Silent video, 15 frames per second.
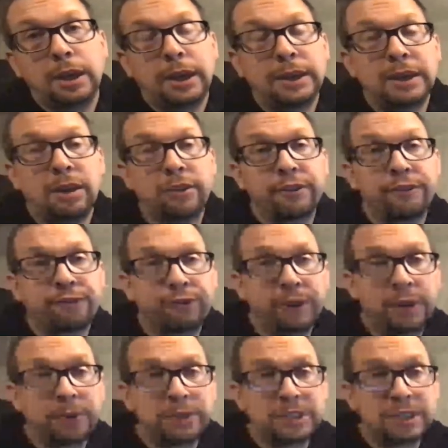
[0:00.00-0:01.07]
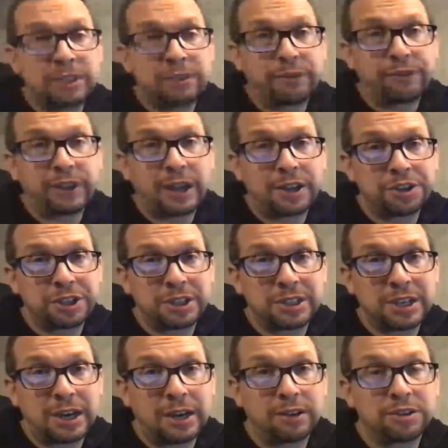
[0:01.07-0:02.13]
And now the frequency of the flashing is
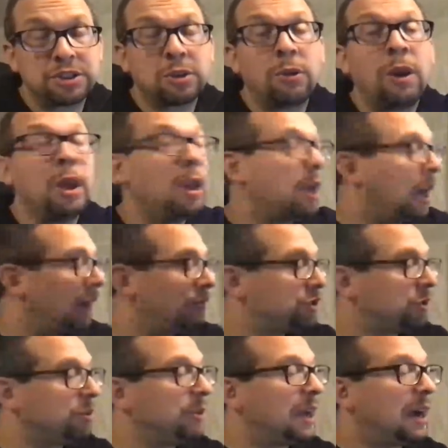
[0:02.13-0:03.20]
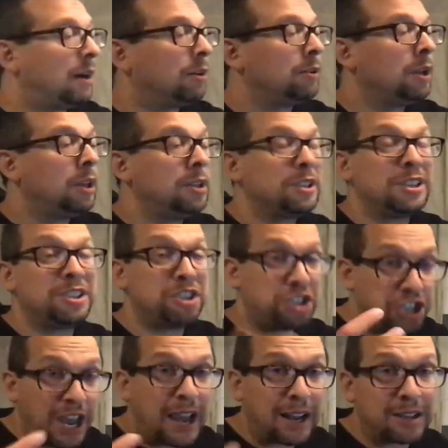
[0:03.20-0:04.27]
higher. So I've shown you how to
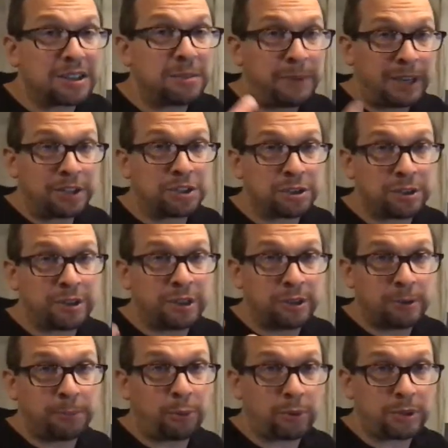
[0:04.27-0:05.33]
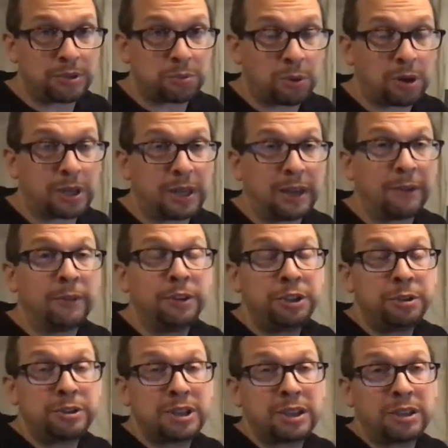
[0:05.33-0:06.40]
check to make sure that your board is working
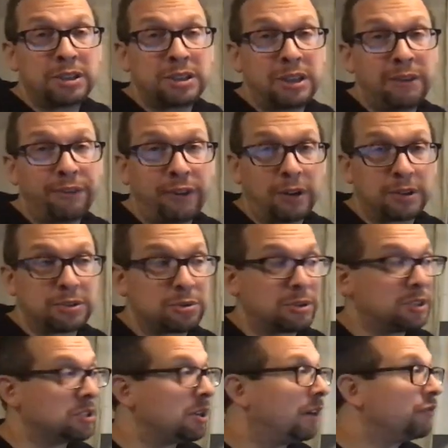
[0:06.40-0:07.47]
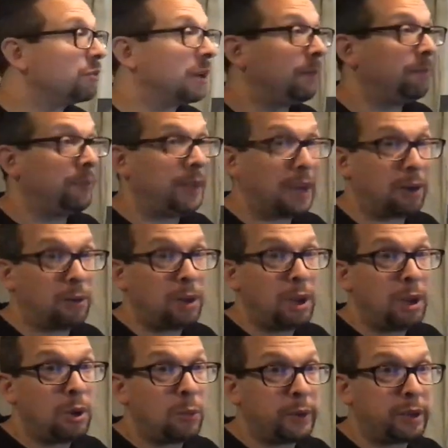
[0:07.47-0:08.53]
using the default sort of software. Now,
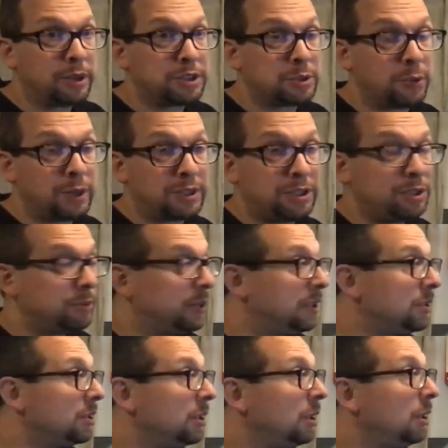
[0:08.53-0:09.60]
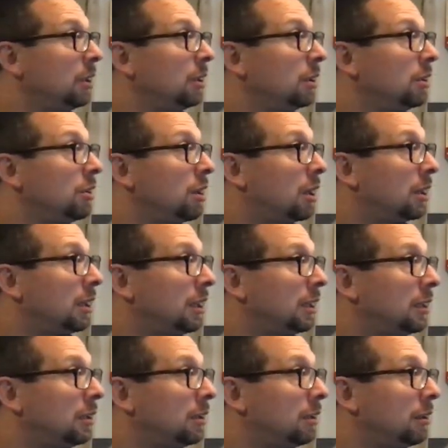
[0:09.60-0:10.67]
we also want to do it not
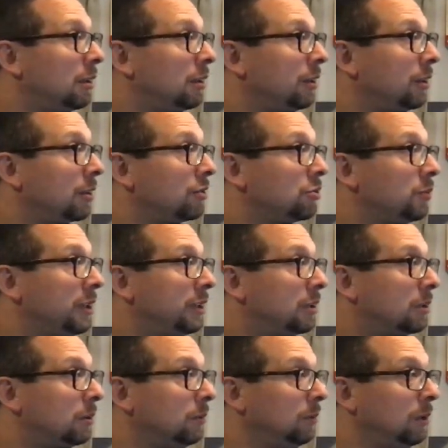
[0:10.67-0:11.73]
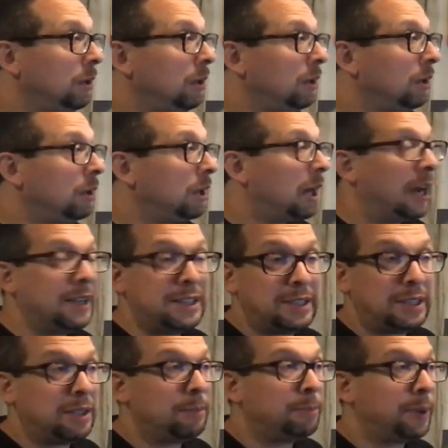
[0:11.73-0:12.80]
in the Arduino
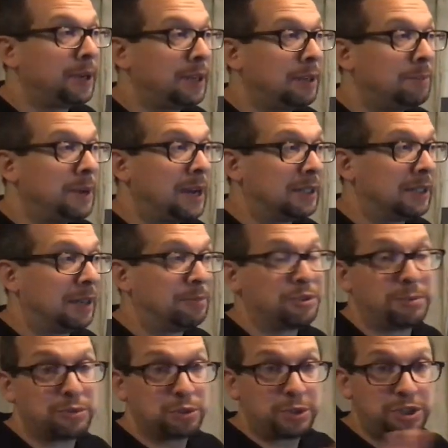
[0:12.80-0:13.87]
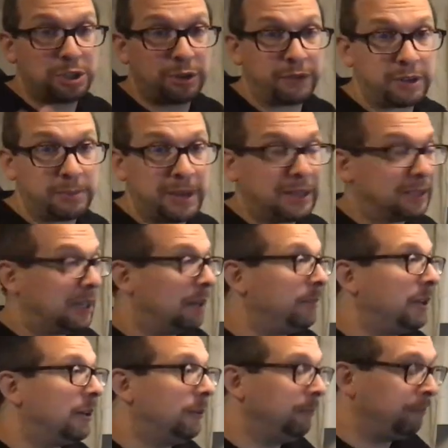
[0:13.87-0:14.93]
IDE, but in MATLAB. So I'm switching over to MATLAB
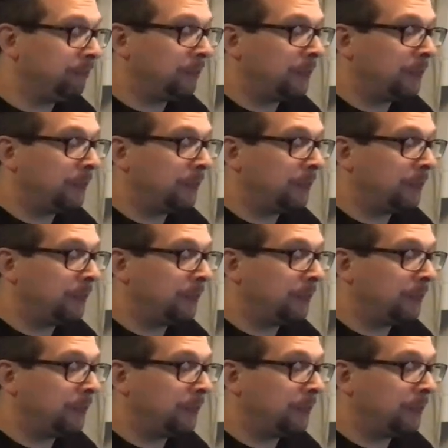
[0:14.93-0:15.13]
now.